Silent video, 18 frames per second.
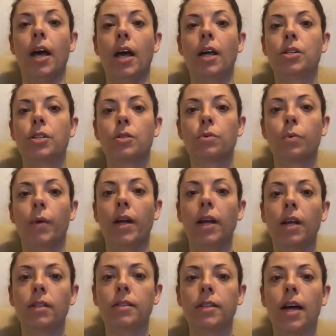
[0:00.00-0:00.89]
I just went
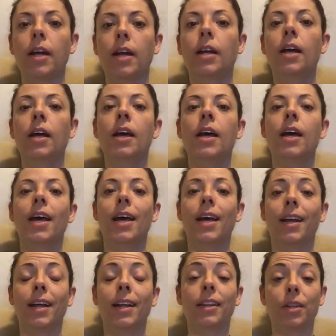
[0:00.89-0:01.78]
outside
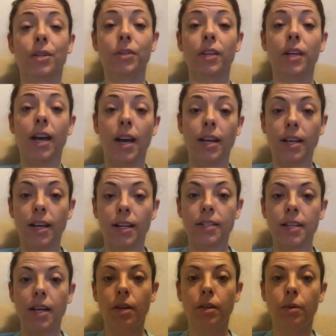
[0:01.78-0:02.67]
and I literally got knocked
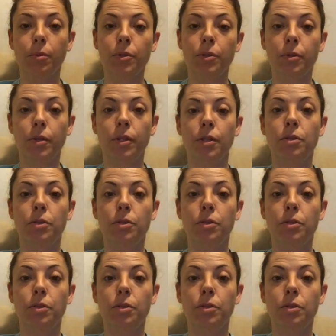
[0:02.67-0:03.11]
down in between the